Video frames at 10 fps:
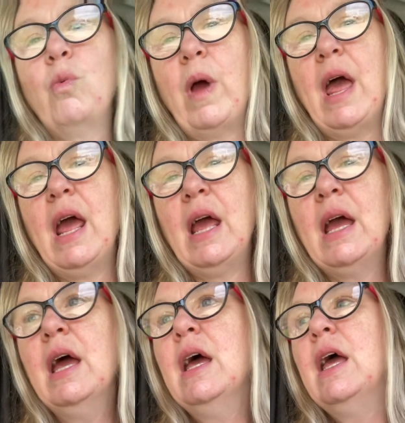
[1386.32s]
way,
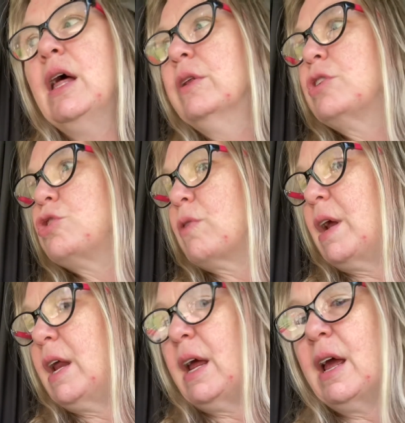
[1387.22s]

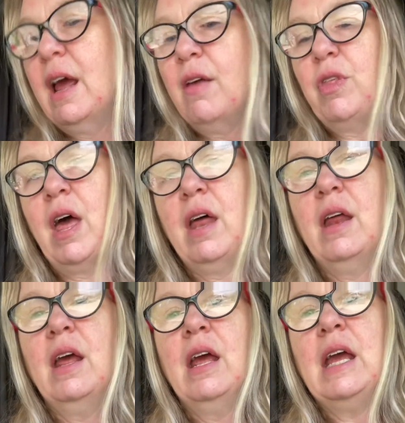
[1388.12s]
illustrating
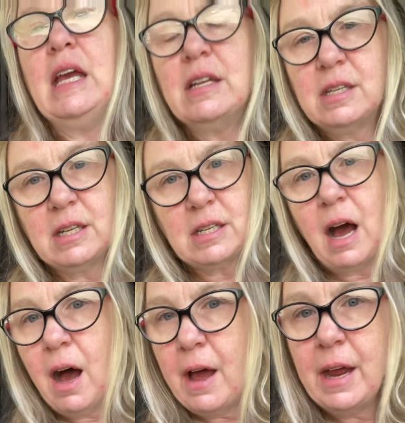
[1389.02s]
that he's this
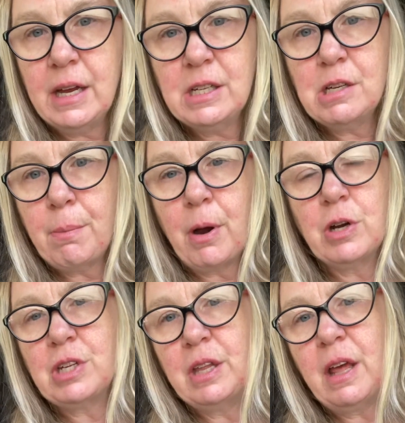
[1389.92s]
kind
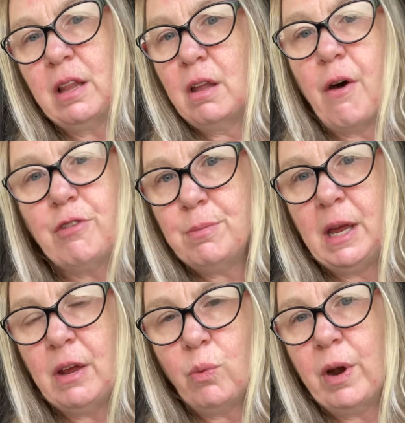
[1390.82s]
person that loves
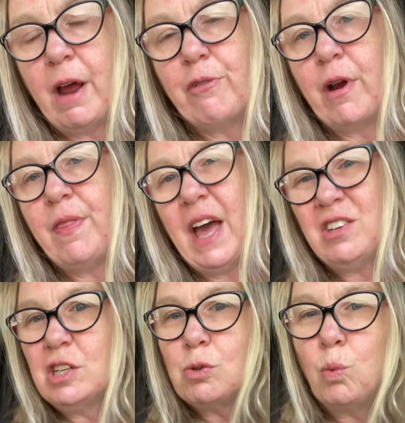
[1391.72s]
me and whatever. And
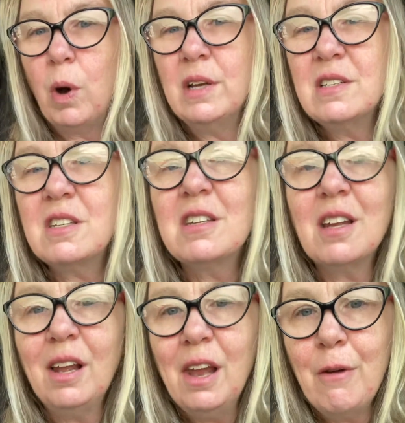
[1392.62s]
that's just one
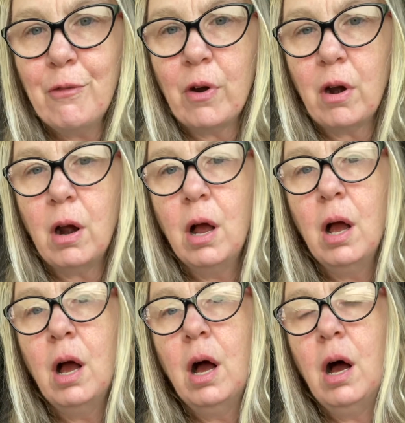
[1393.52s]
sliver
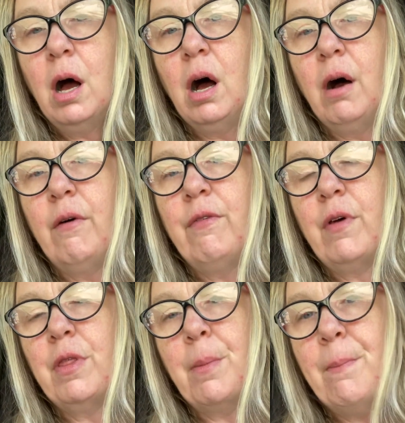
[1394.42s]
of
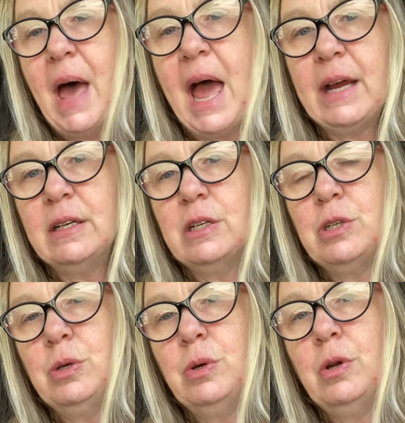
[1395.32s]
the
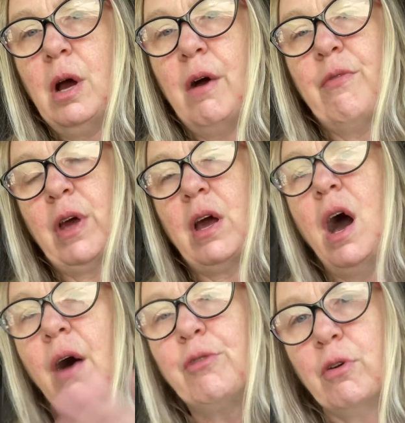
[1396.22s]
magnitude of the
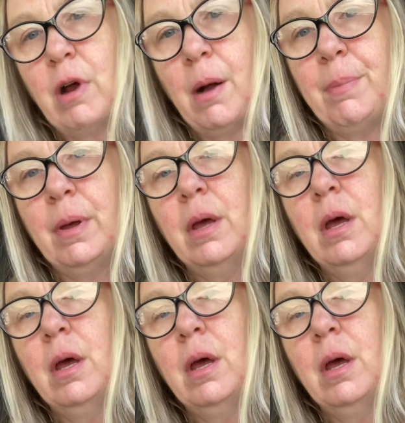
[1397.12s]
cover up